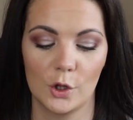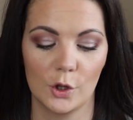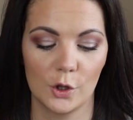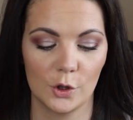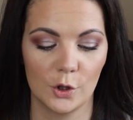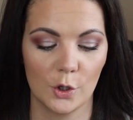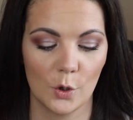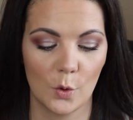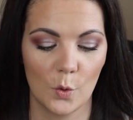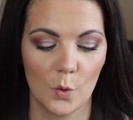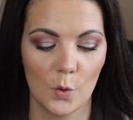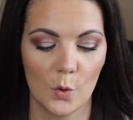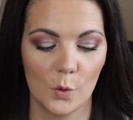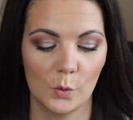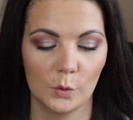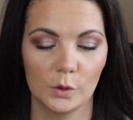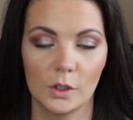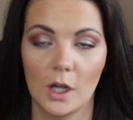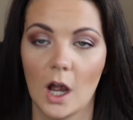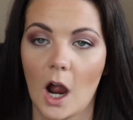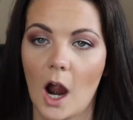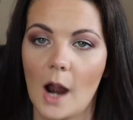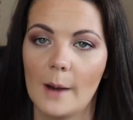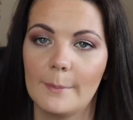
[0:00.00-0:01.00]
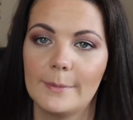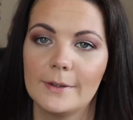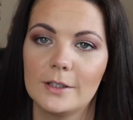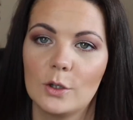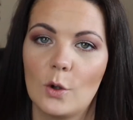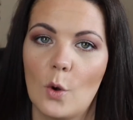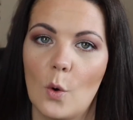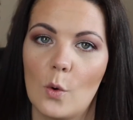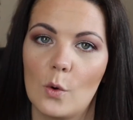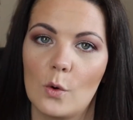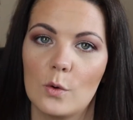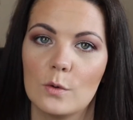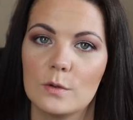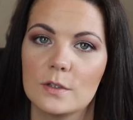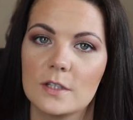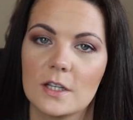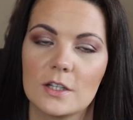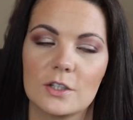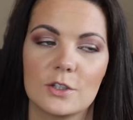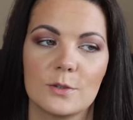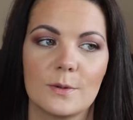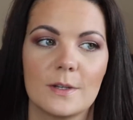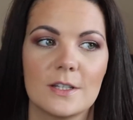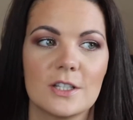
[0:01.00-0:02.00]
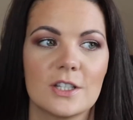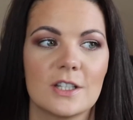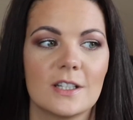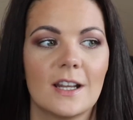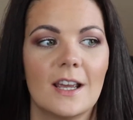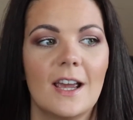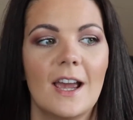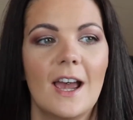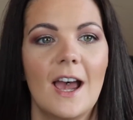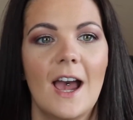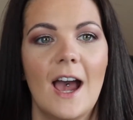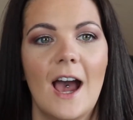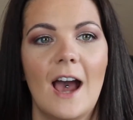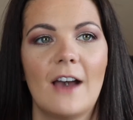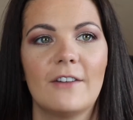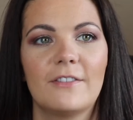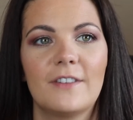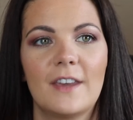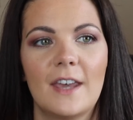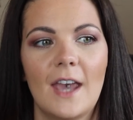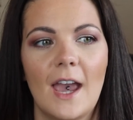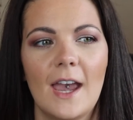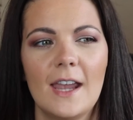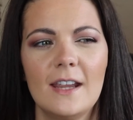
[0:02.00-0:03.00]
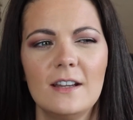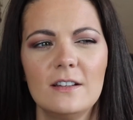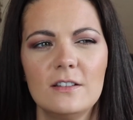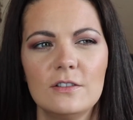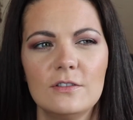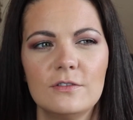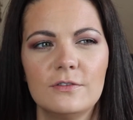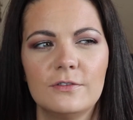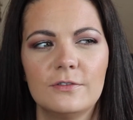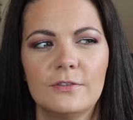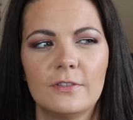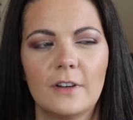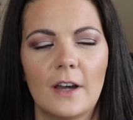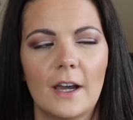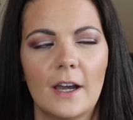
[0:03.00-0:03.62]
the whole Carbon Coco situation. I've